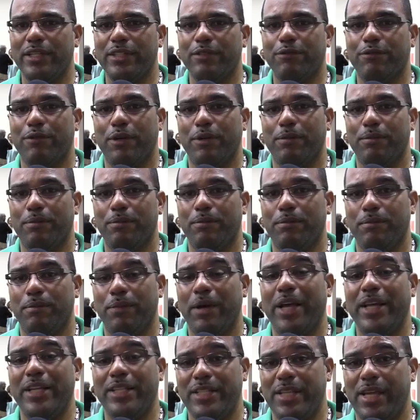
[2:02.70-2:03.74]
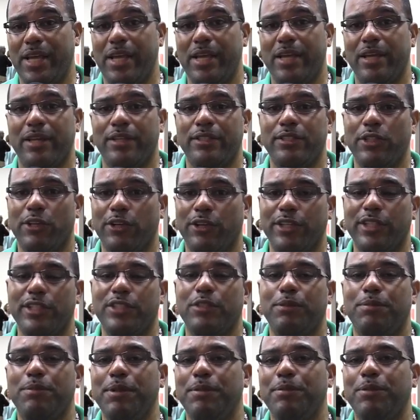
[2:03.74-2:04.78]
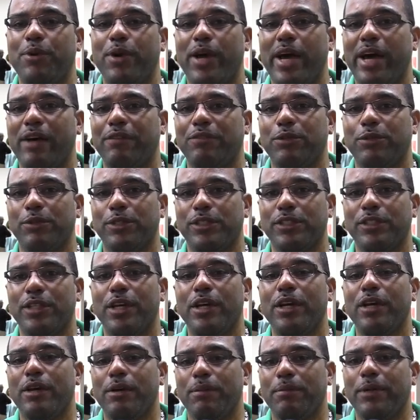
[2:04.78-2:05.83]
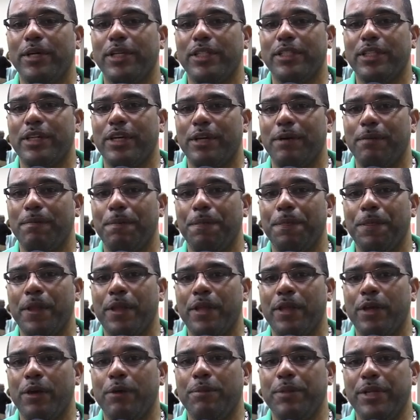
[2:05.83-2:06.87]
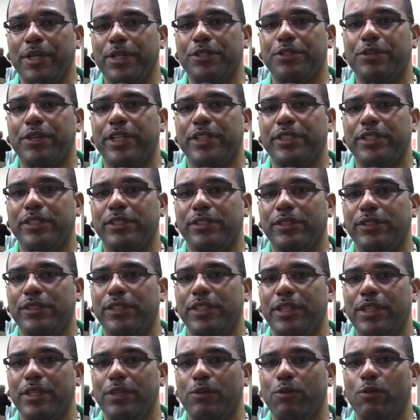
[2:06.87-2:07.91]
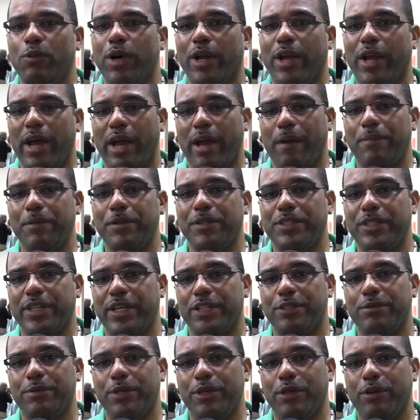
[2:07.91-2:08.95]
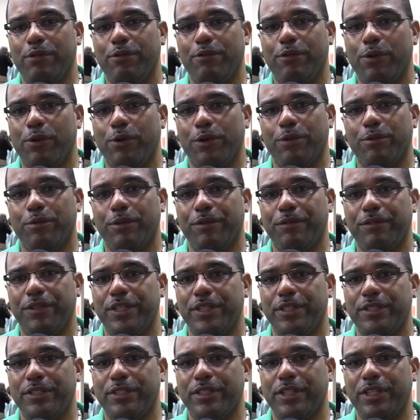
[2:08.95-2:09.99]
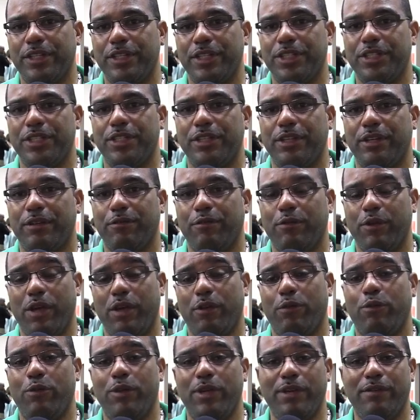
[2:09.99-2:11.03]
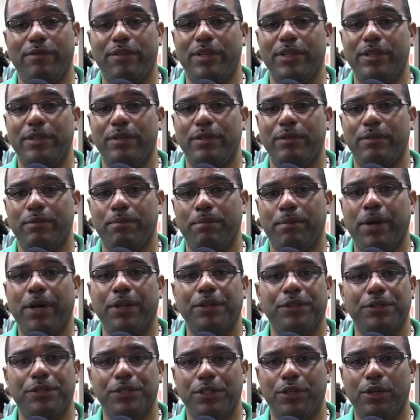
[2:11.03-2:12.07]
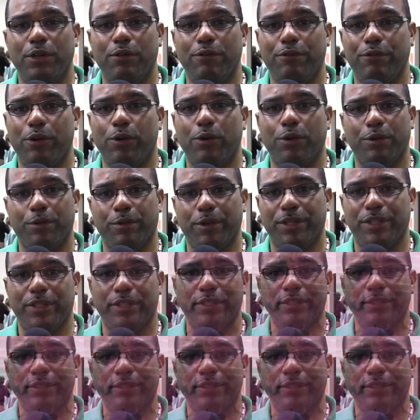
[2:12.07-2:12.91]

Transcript: this, from my take and talking to people afterwards. But it'll be interesting to see what happens as we go forward with this initiative, if we even bother to go forward with